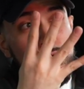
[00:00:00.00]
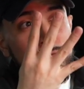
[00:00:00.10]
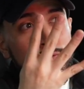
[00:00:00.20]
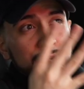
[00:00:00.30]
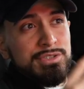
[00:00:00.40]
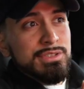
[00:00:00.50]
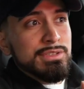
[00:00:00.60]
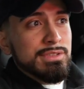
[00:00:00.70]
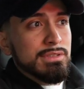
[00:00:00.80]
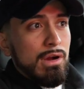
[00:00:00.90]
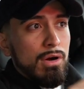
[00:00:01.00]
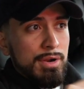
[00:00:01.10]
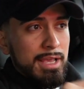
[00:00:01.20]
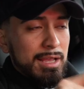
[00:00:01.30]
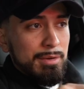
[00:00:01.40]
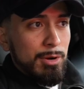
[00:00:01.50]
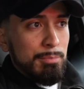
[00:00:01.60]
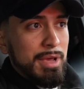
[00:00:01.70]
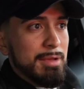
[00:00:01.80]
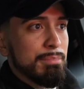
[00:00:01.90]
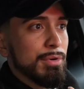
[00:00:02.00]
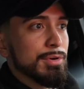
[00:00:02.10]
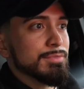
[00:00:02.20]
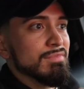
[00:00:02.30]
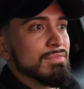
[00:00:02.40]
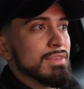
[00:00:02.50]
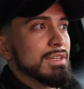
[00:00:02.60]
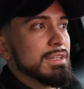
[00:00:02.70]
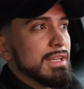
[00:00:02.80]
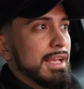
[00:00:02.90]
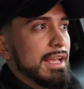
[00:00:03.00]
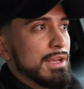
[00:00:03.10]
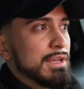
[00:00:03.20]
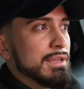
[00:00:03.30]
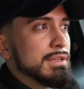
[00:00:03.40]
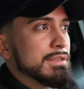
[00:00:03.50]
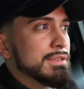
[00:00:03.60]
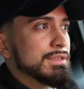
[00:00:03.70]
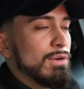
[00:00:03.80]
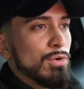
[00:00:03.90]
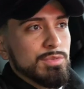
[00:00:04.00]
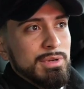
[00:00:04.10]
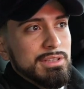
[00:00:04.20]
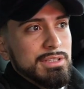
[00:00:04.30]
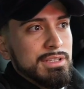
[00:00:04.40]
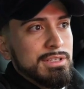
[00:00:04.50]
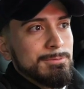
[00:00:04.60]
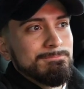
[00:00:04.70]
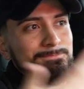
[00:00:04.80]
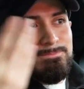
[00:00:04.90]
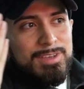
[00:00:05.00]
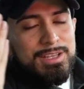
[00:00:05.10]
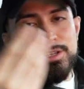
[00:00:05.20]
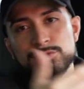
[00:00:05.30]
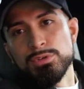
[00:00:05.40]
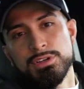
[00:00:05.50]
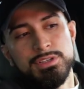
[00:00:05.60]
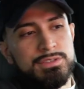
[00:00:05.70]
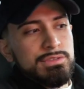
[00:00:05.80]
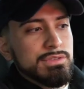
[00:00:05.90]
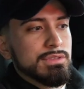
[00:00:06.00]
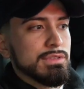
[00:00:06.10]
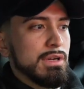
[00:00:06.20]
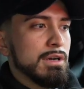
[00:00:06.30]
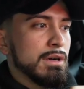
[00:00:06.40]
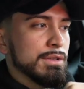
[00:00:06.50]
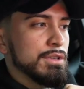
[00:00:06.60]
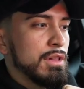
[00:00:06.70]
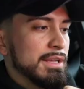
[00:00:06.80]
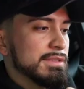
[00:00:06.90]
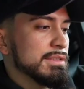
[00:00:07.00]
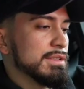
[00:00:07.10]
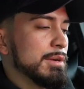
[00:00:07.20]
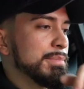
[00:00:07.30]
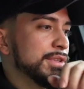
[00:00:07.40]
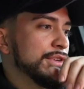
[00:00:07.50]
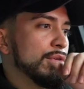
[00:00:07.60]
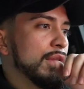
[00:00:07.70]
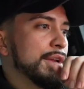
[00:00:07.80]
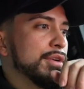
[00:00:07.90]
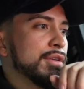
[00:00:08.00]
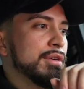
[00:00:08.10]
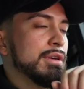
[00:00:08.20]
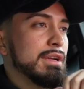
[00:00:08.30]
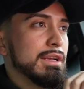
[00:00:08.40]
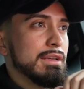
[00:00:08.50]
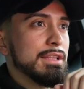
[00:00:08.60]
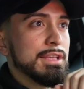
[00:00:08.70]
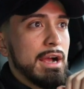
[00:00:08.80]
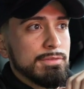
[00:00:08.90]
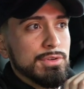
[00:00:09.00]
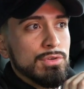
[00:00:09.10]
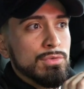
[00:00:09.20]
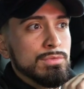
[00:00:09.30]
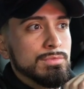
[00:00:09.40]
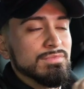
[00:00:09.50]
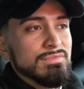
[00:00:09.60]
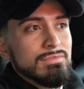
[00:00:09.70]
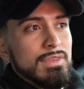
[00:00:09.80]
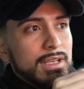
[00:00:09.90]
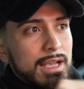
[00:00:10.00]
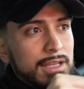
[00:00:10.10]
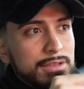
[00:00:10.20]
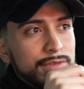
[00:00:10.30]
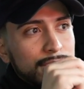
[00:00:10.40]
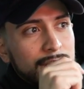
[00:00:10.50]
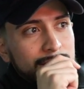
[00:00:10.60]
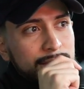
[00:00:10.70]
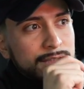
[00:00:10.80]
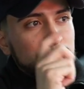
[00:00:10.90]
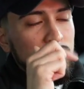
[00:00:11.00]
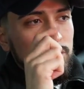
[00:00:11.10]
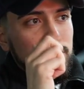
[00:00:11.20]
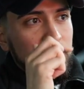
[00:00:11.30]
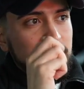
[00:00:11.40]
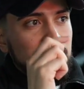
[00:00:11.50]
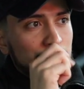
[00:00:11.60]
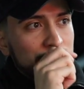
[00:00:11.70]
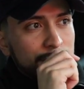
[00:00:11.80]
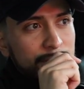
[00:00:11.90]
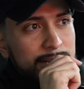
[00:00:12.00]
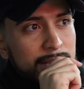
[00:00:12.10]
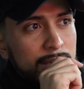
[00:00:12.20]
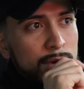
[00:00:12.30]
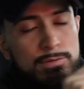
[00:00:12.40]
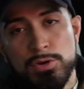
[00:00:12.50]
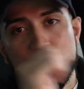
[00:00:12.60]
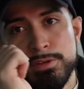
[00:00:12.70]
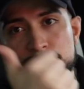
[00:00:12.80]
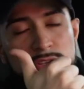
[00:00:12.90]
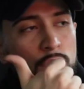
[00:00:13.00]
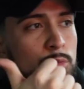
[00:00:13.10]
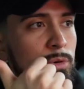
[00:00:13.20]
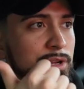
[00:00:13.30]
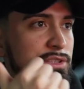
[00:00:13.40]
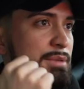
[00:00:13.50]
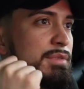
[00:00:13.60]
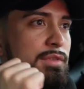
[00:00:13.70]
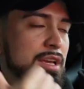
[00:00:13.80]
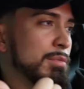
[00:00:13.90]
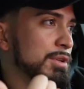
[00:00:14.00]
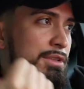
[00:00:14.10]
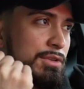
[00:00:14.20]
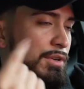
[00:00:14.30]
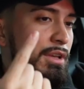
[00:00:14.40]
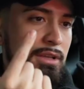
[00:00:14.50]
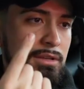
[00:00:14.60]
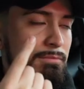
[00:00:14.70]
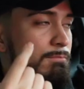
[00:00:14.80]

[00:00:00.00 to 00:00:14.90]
versions on hand on paper, and ultimately it is what it is. The class isn't up until later in the afternoon, and even then, this current class that I'm in right now, I've already finished the homework in terms of labeling, turning in,